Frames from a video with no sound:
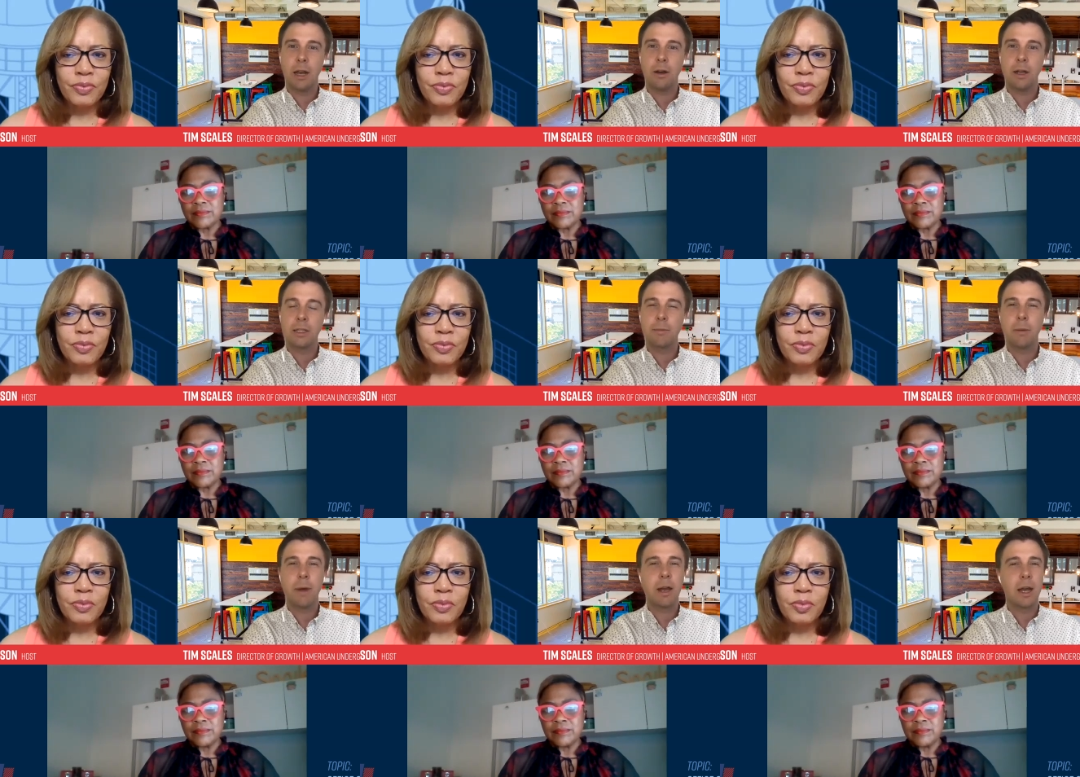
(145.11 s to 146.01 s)
Speaker 1: common areas,
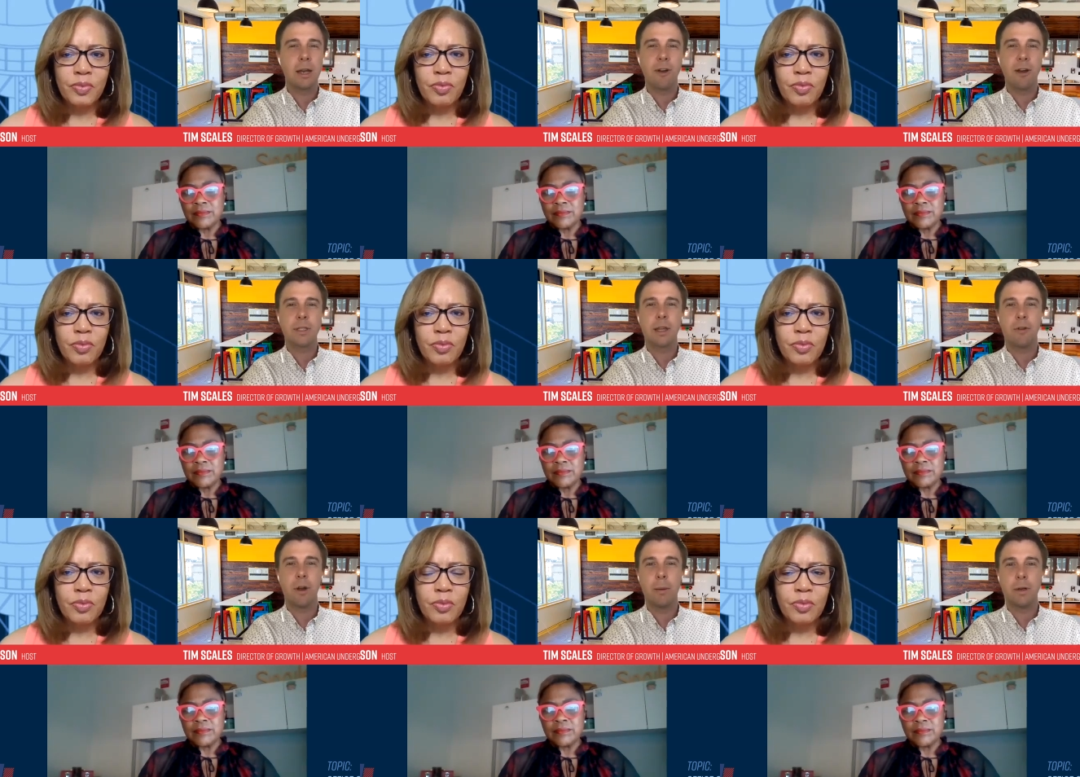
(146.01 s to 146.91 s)
but about
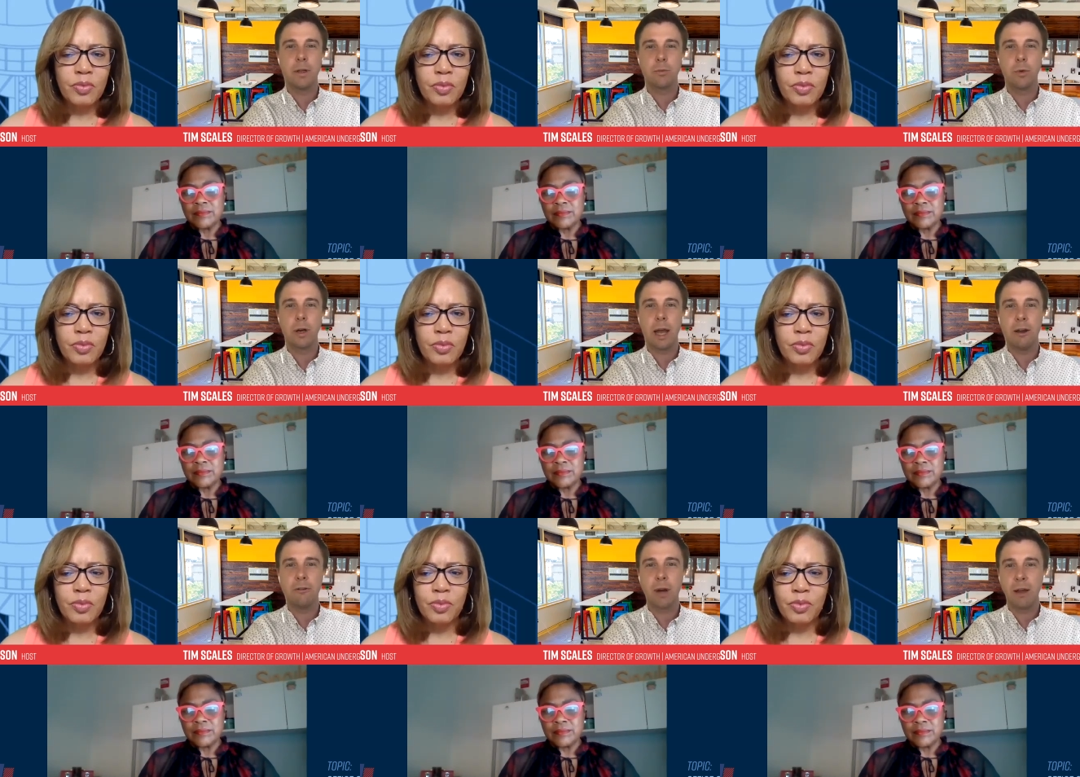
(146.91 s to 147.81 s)
95% of our members work
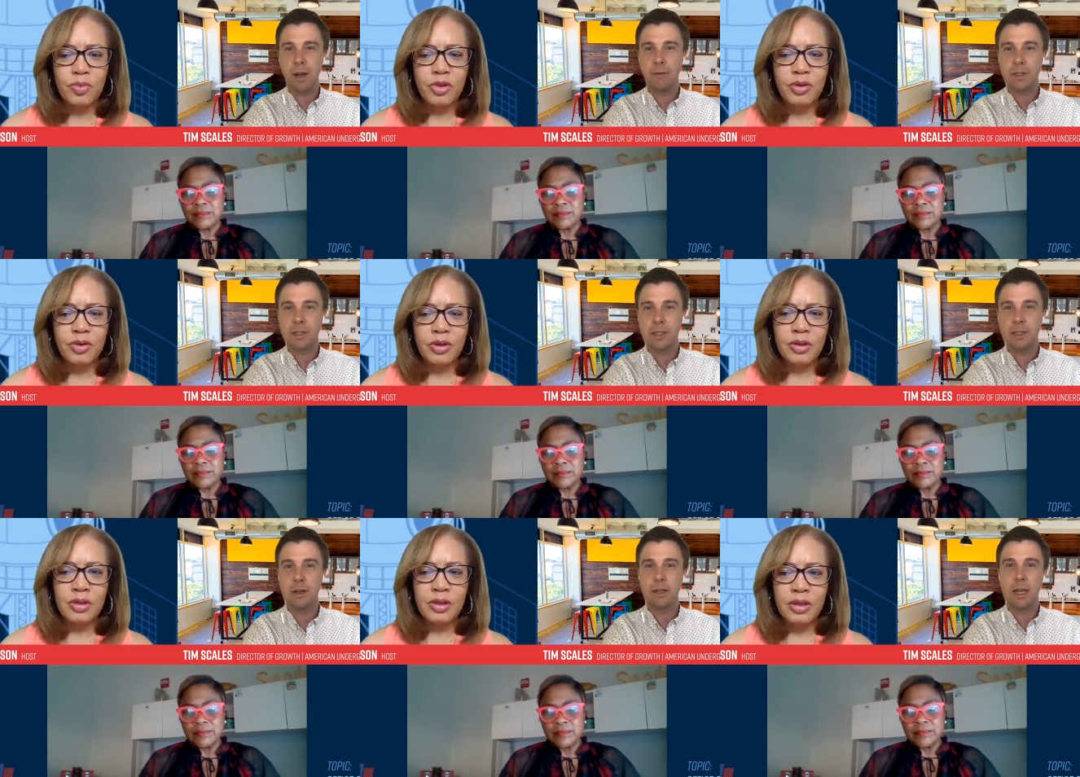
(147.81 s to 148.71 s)
out of private
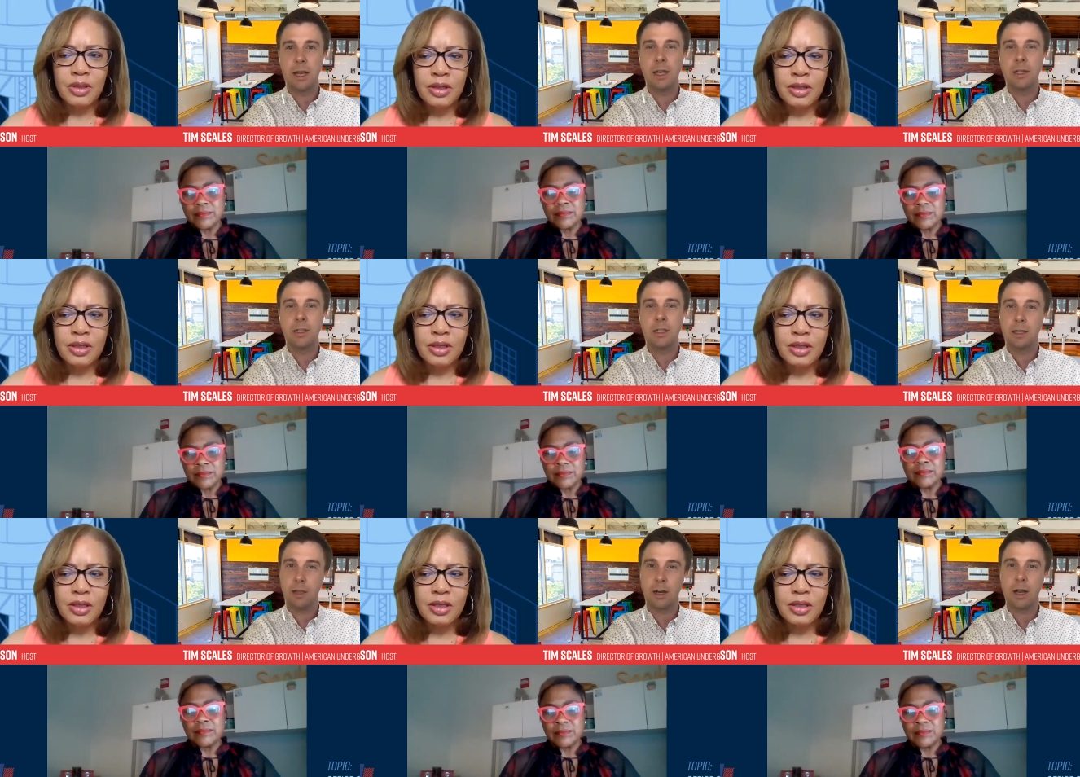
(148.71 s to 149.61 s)
offices that are dedicated
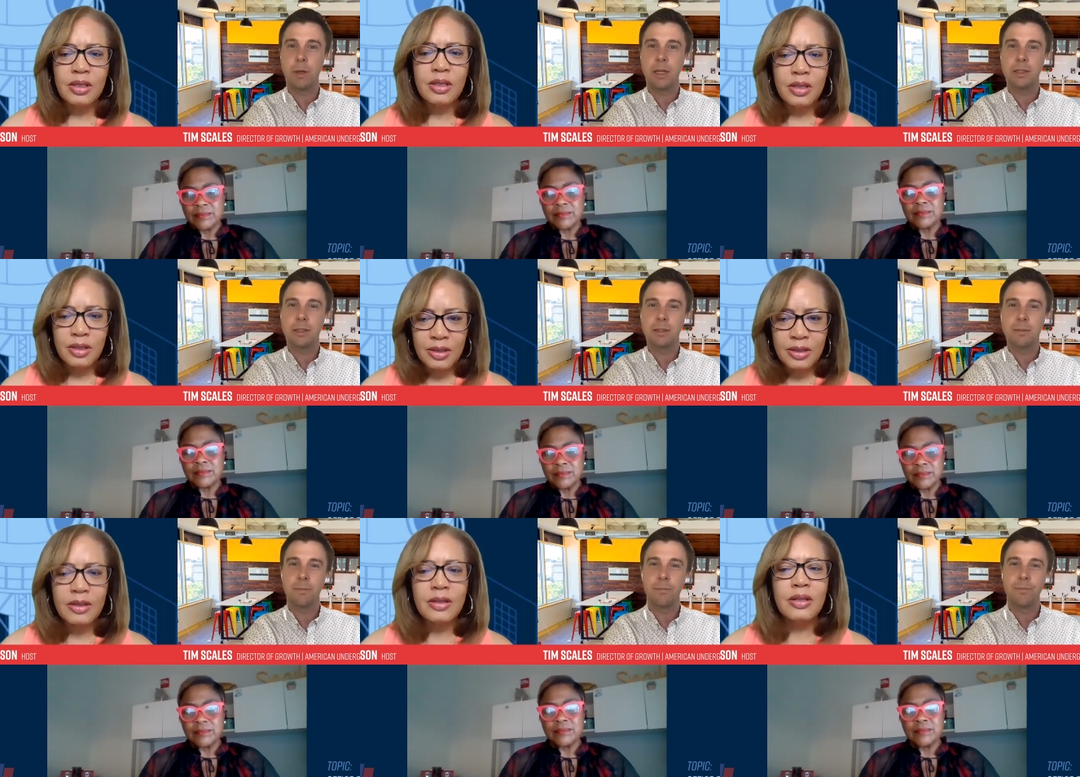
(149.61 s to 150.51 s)
just to their companies.
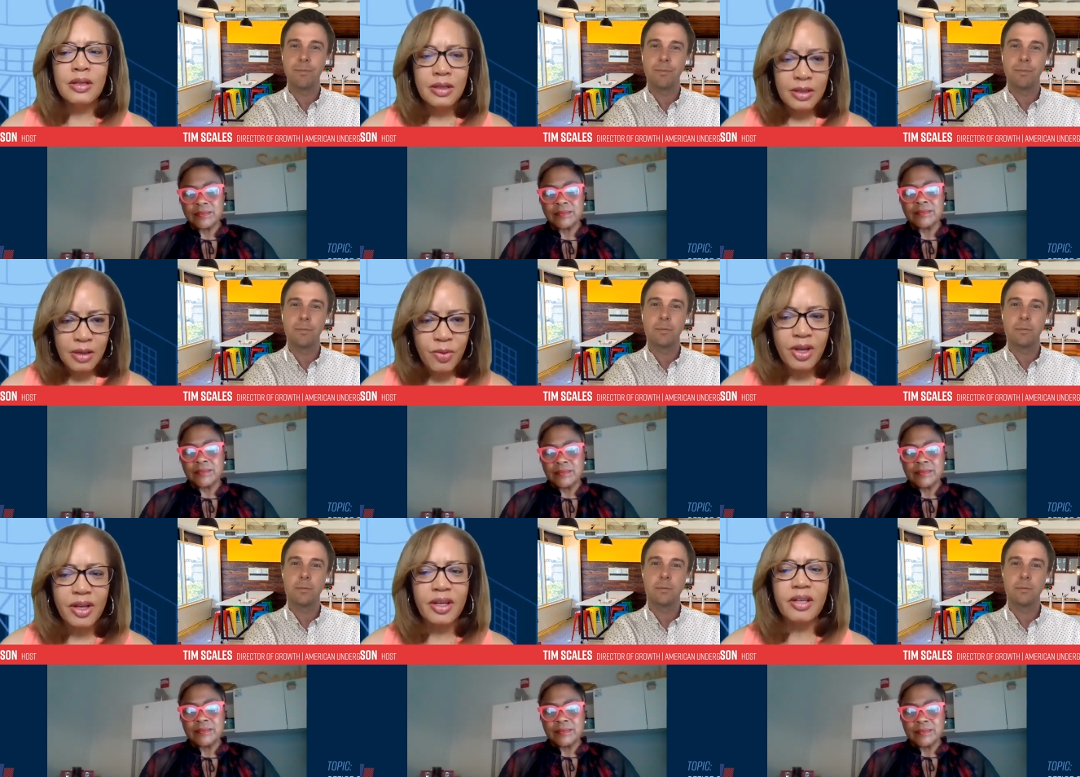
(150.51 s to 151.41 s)

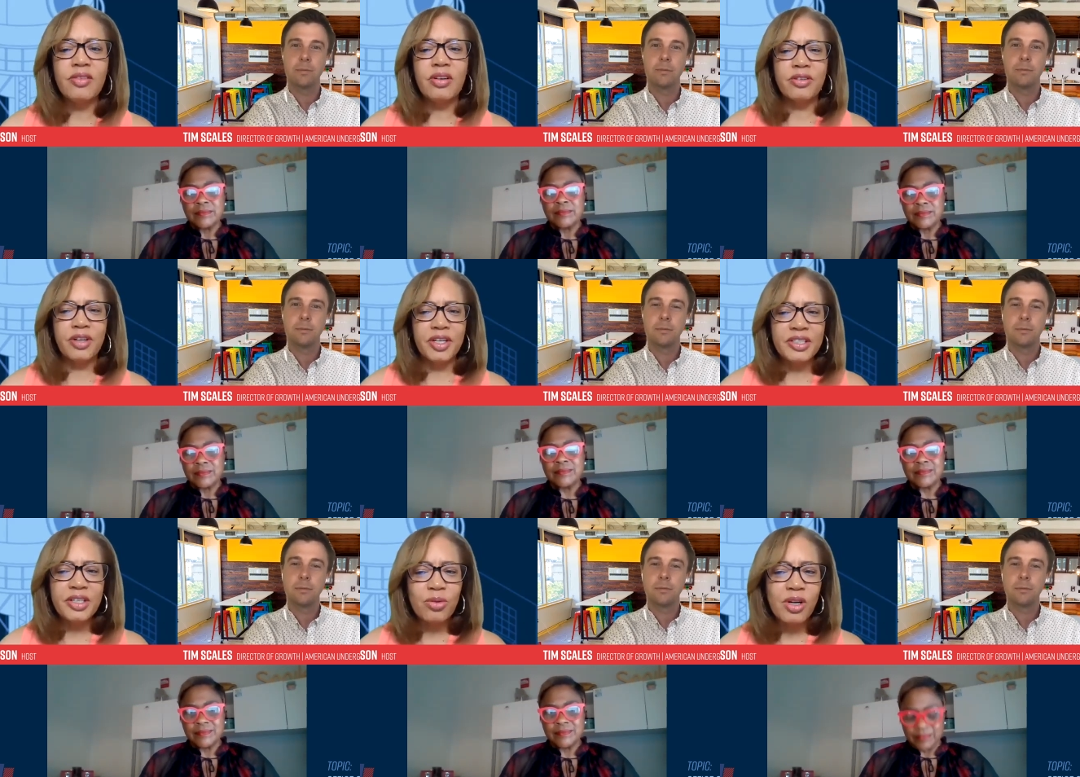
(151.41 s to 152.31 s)
Speaker 2: Okay, all right.
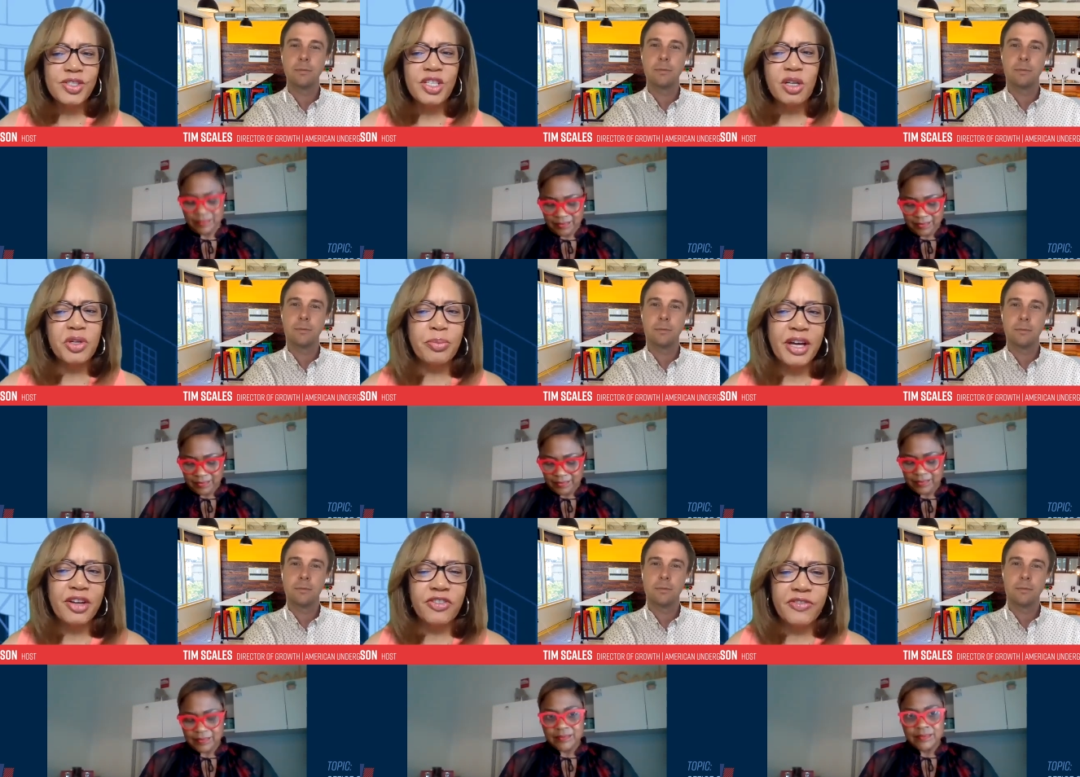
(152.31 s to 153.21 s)
Now, Roz, tell me
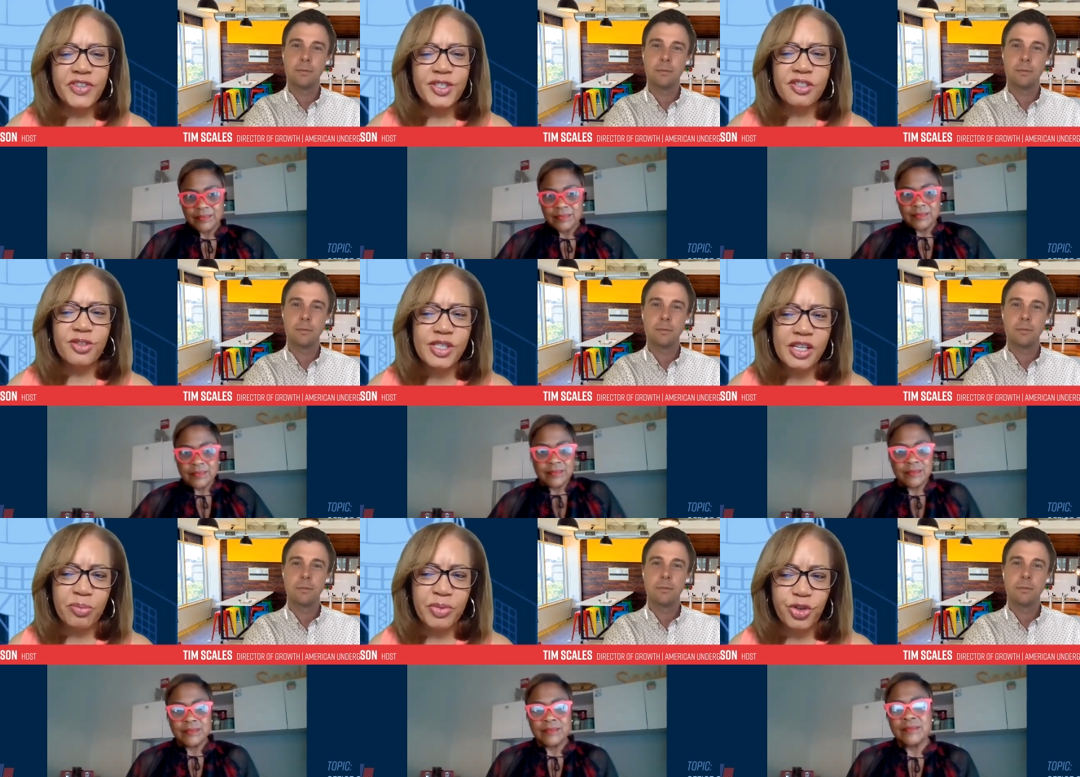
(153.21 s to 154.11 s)
about the physical
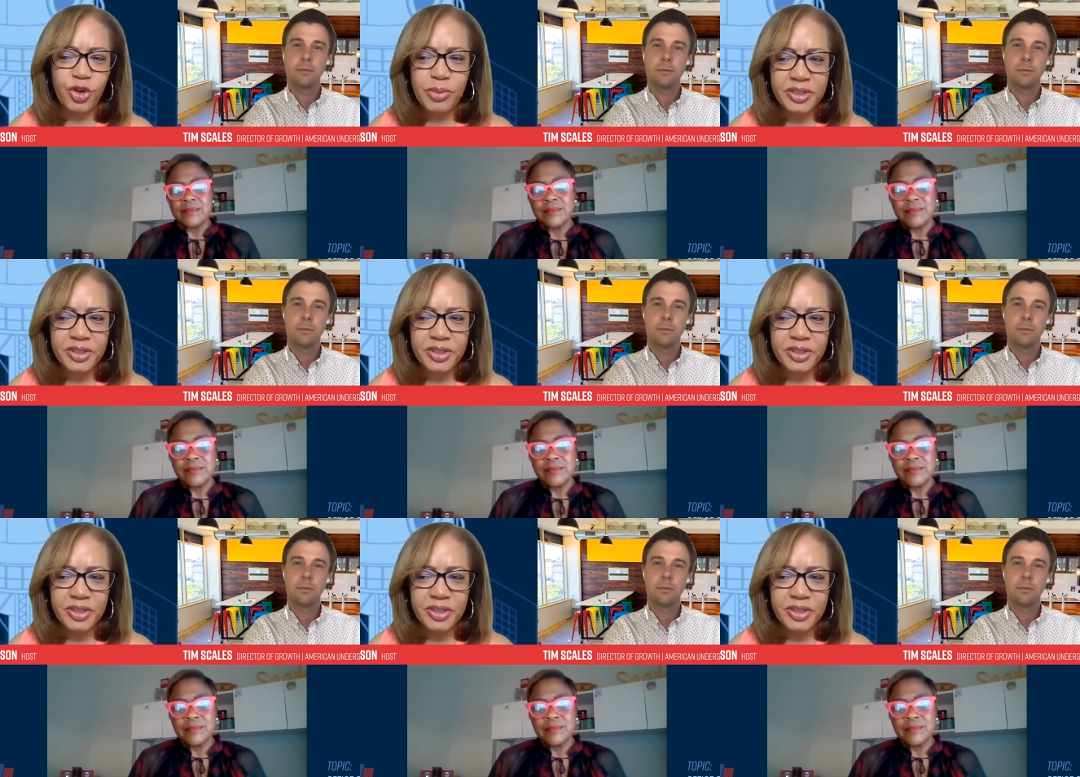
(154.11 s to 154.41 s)
setup in your